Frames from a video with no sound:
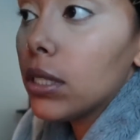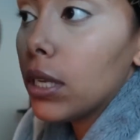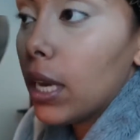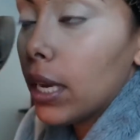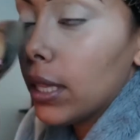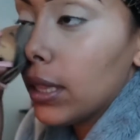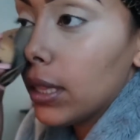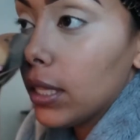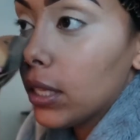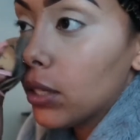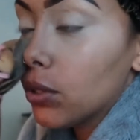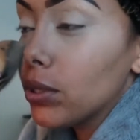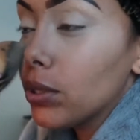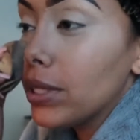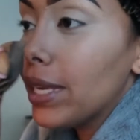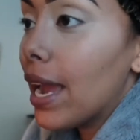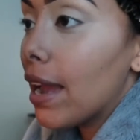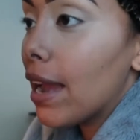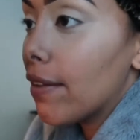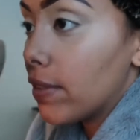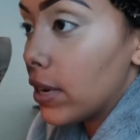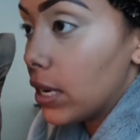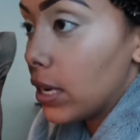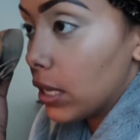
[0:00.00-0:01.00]
I literally
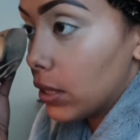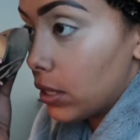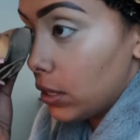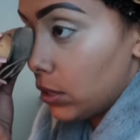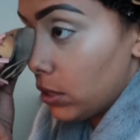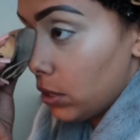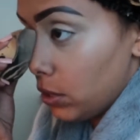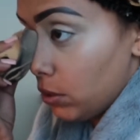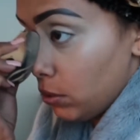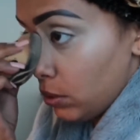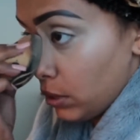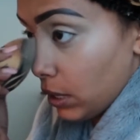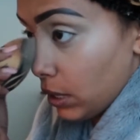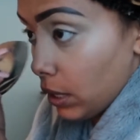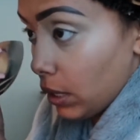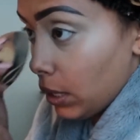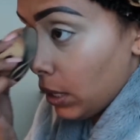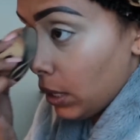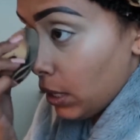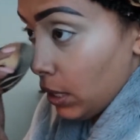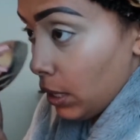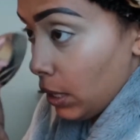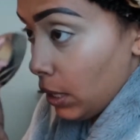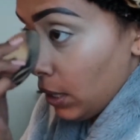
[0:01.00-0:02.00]
have nothing to do today.
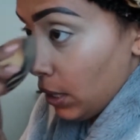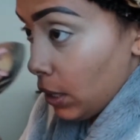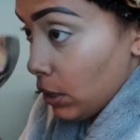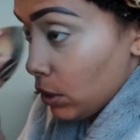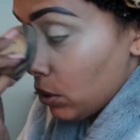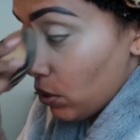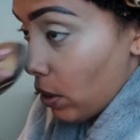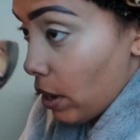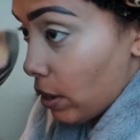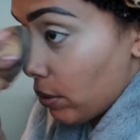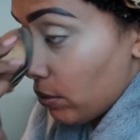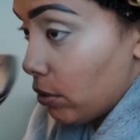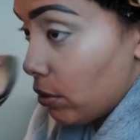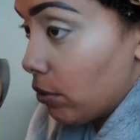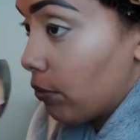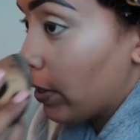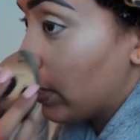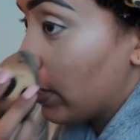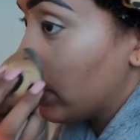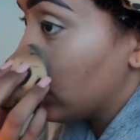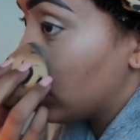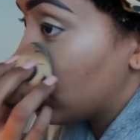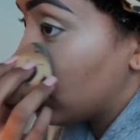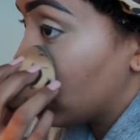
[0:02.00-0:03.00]
So I don't know if
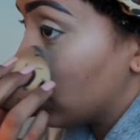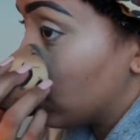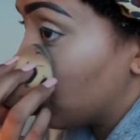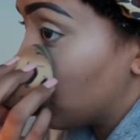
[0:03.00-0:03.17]
I said this